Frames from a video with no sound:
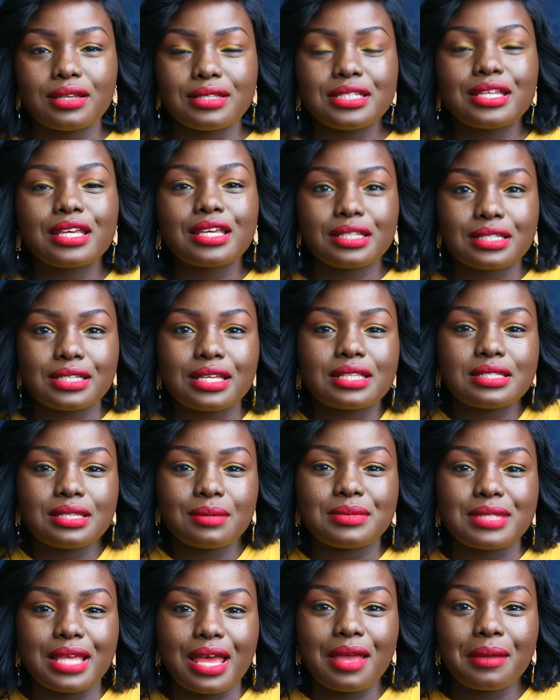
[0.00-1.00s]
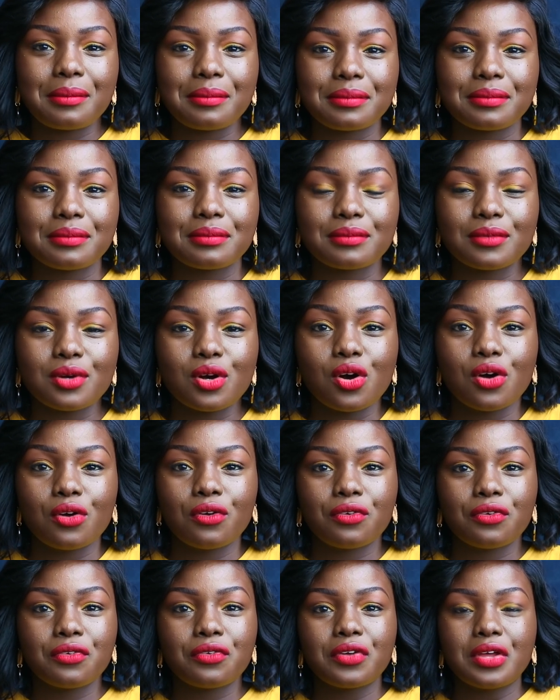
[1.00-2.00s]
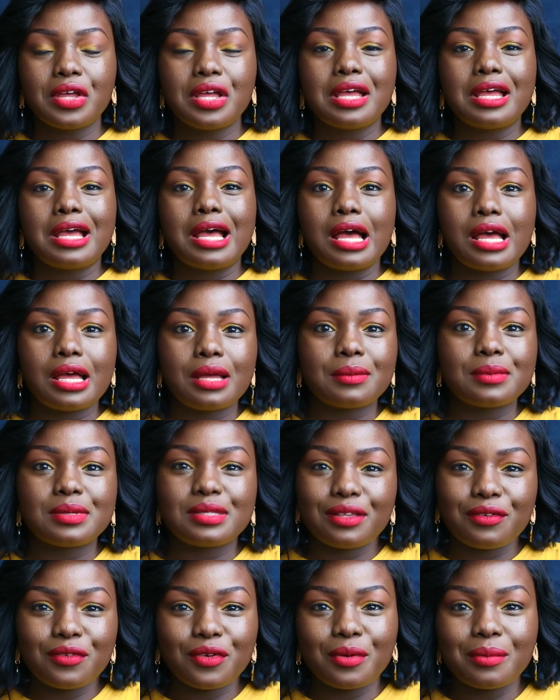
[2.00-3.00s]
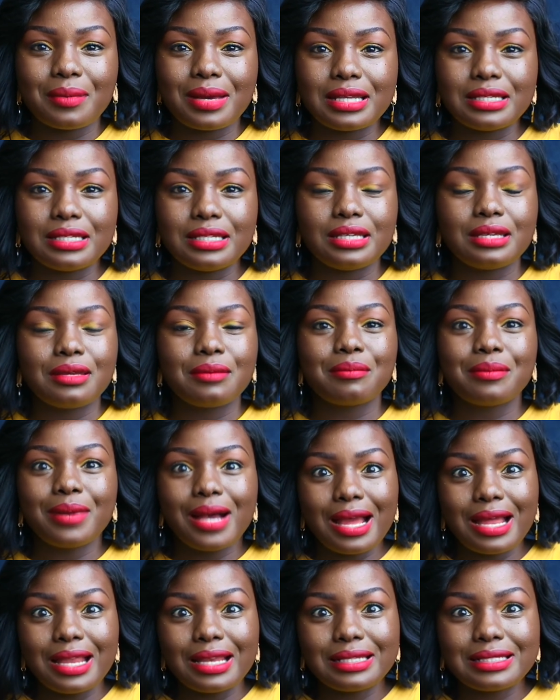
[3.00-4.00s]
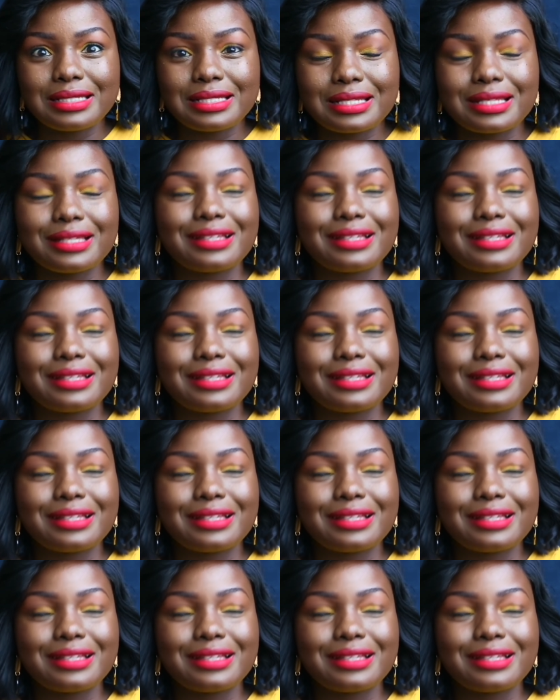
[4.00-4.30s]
take, take some time off um, save your money but